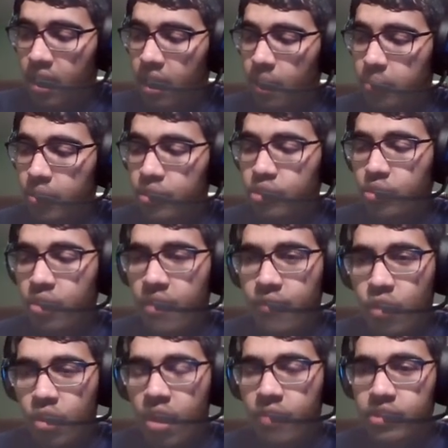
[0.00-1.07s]
Players I've got
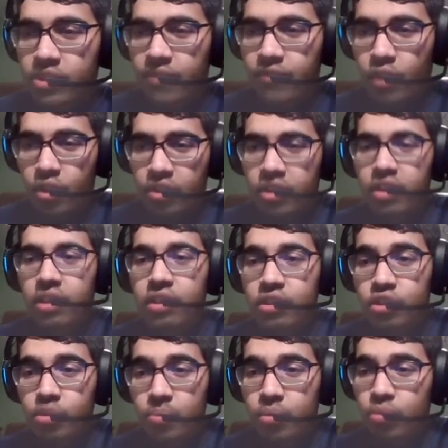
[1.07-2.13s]
for, obviously, Varga,
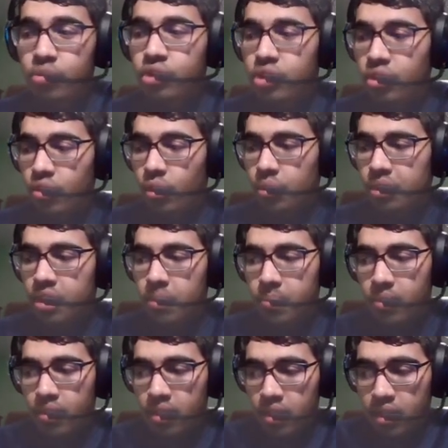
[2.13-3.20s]
Debouge, the
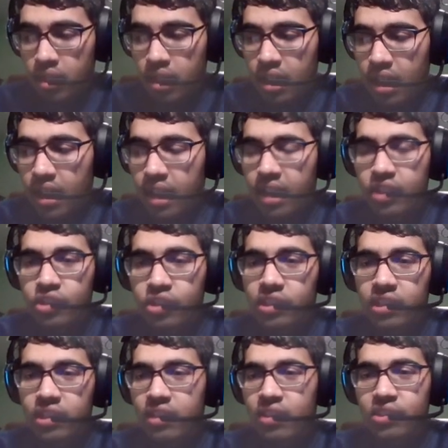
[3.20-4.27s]
goalkeeper. And I just think
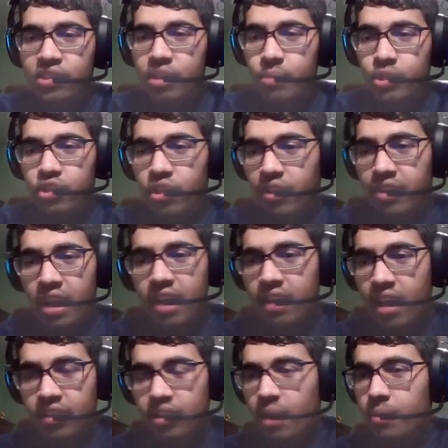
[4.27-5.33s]
that this team is solid. I
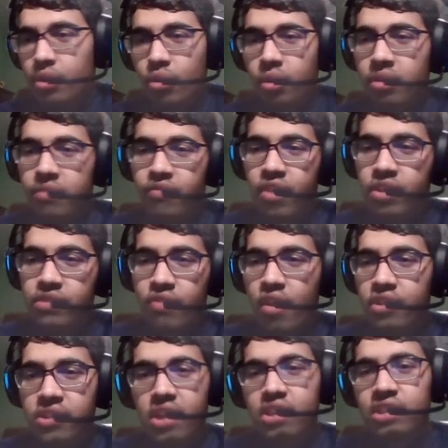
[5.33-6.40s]
think I'm going to go with
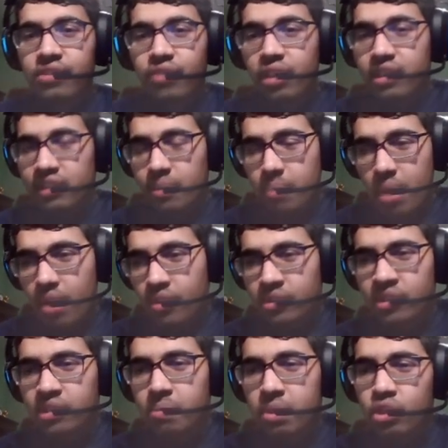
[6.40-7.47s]
Ferencvaros. I just feel like Olympiacos
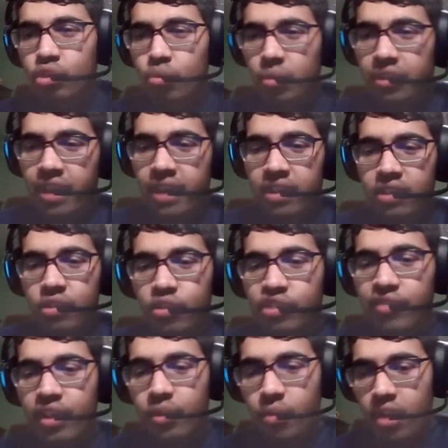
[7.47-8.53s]
is a bit too reliant on Youssef
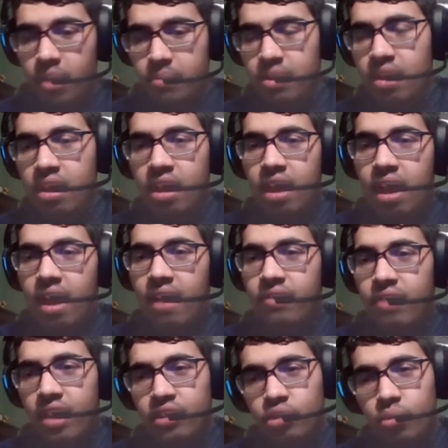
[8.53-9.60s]
El Arabi. And
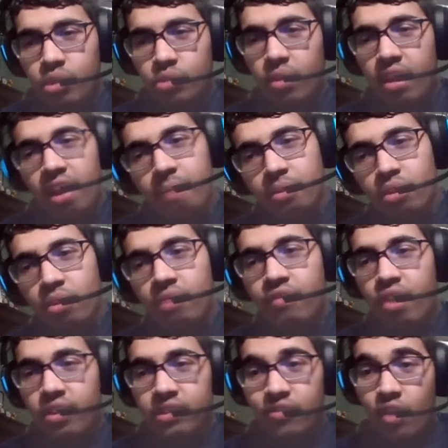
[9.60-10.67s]
hence the reason why I'm going to go with
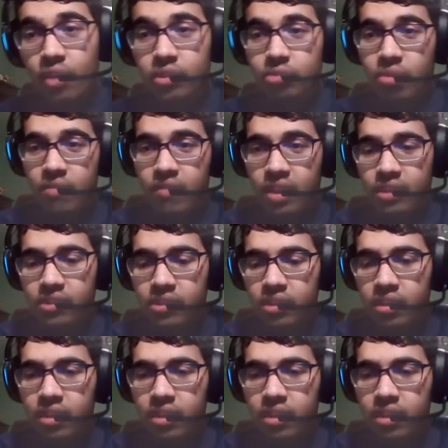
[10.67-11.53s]
Ferencvaros to advance.